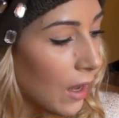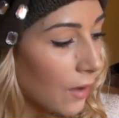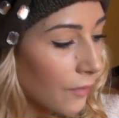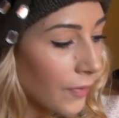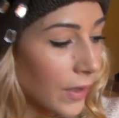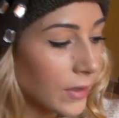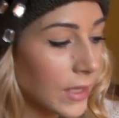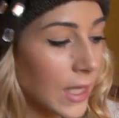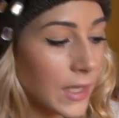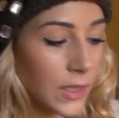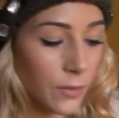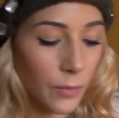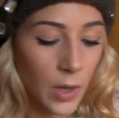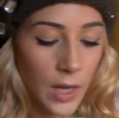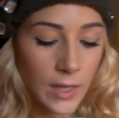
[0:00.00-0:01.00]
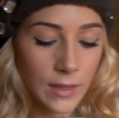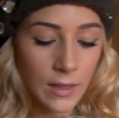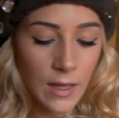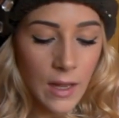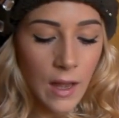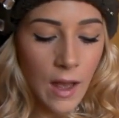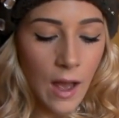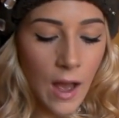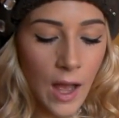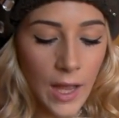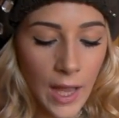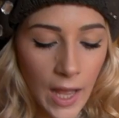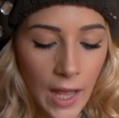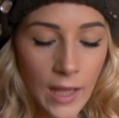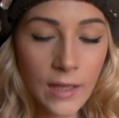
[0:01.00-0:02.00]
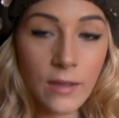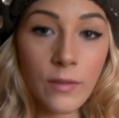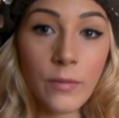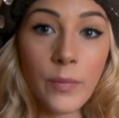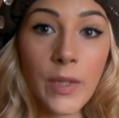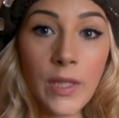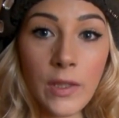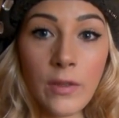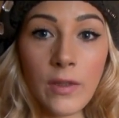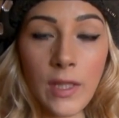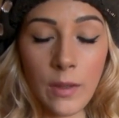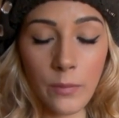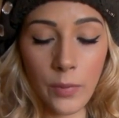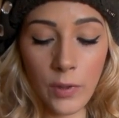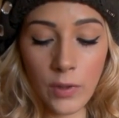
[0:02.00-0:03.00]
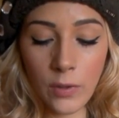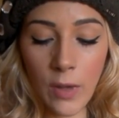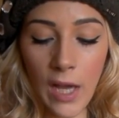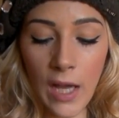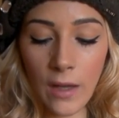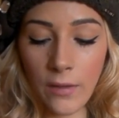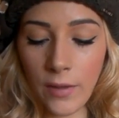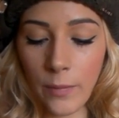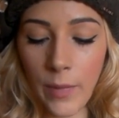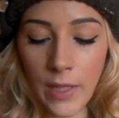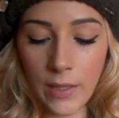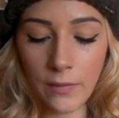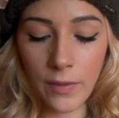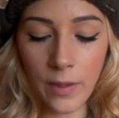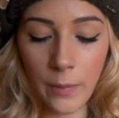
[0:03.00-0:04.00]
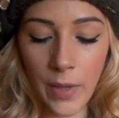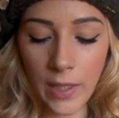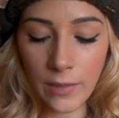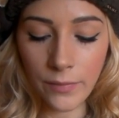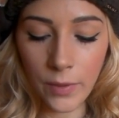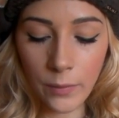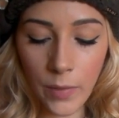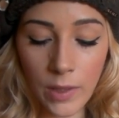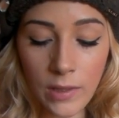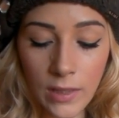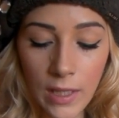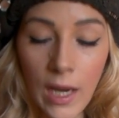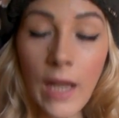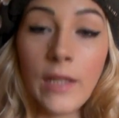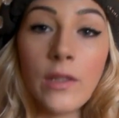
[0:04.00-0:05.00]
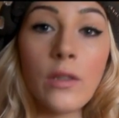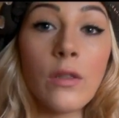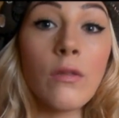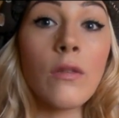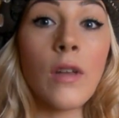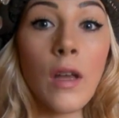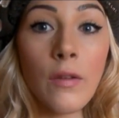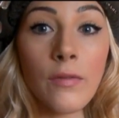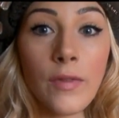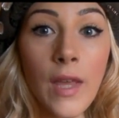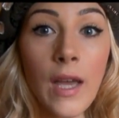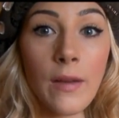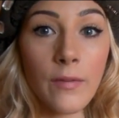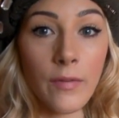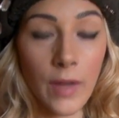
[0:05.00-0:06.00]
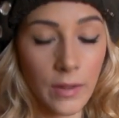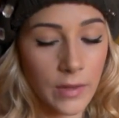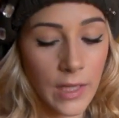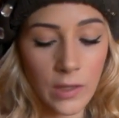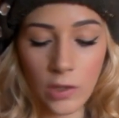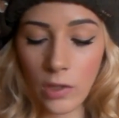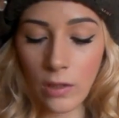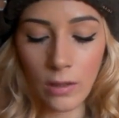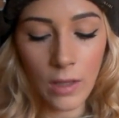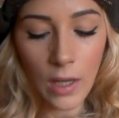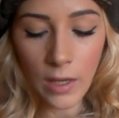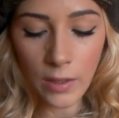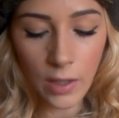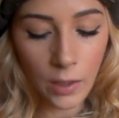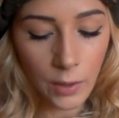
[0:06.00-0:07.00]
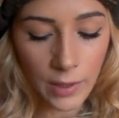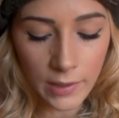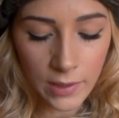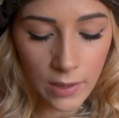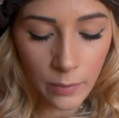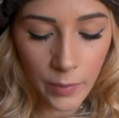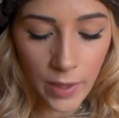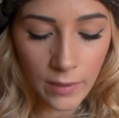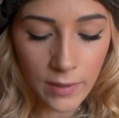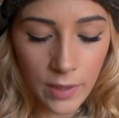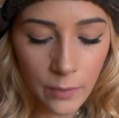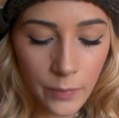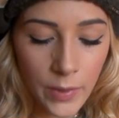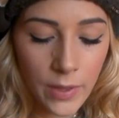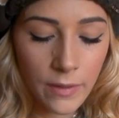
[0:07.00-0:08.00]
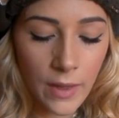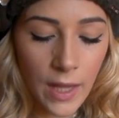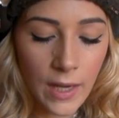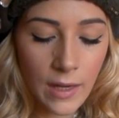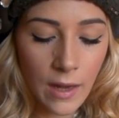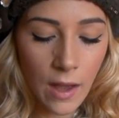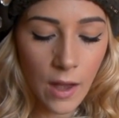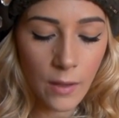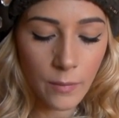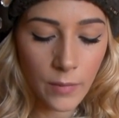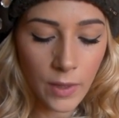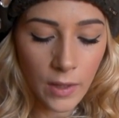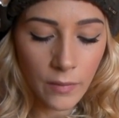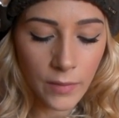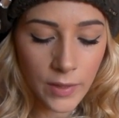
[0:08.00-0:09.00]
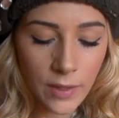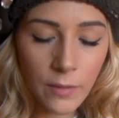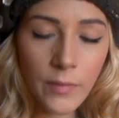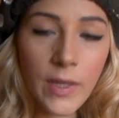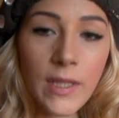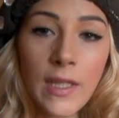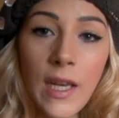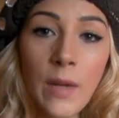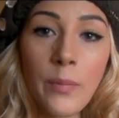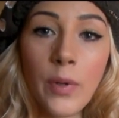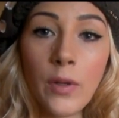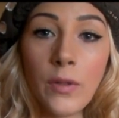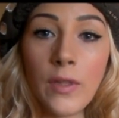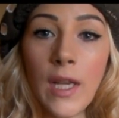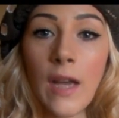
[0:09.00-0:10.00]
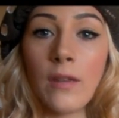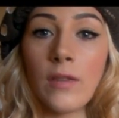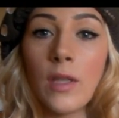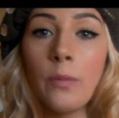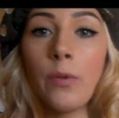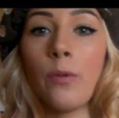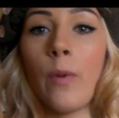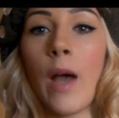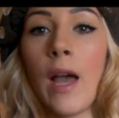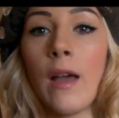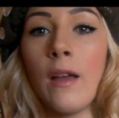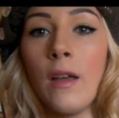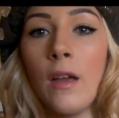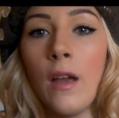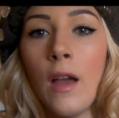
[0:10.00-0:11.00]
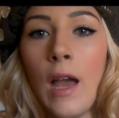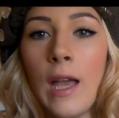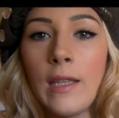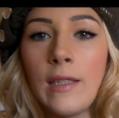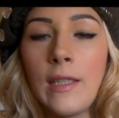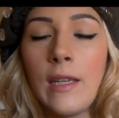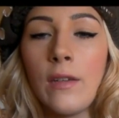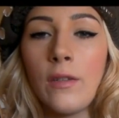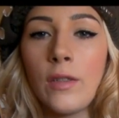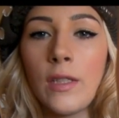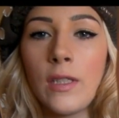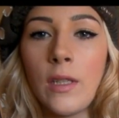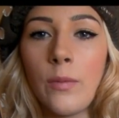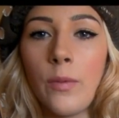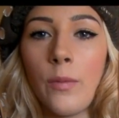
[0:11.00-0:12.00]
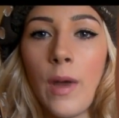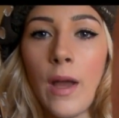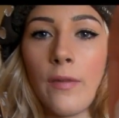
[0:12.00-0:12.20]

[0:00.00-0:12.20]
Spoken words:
Foundation wise, I had been using Bourjois Healthy Mix for the past few months, and I do love that foundation, no question about it. But then for some reason I pulled out Double Wear, Estee Lauder's Double Wear